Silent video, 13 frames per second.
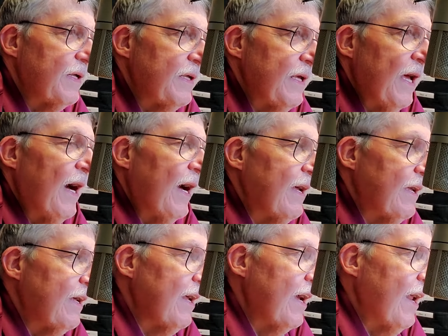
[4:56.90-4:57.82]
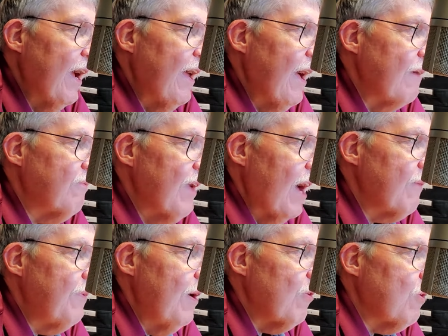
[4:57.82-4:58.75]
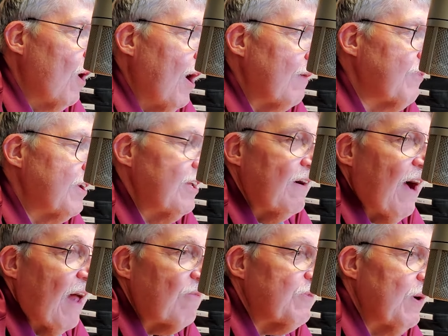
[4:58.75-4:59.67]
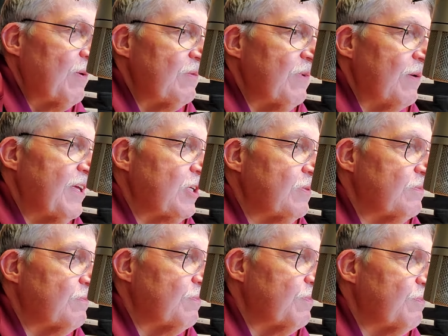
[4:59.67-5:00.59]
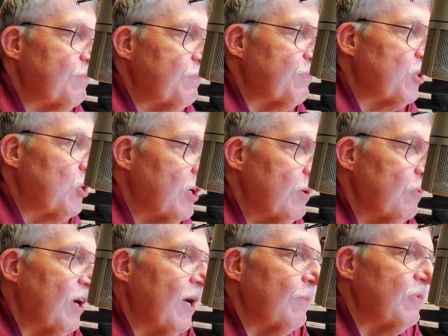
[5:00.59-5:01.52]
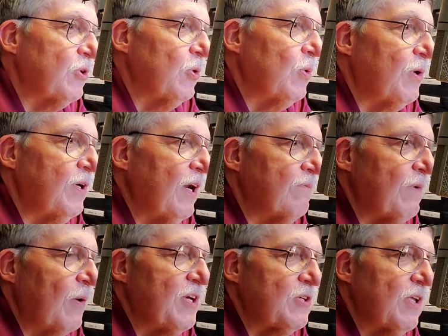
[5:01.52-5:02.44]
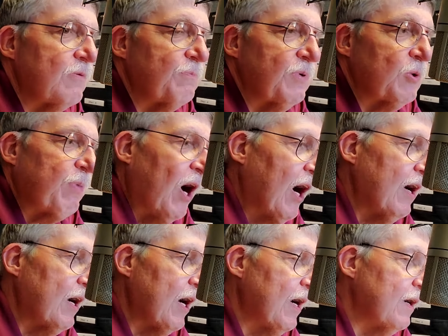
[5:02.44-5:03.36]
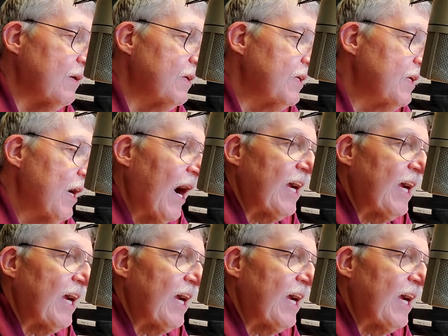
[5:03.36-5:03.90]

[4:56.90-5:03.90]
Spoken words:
Yeah, and I feel confident. I'm very, very good at what I'm doing. I'm very, I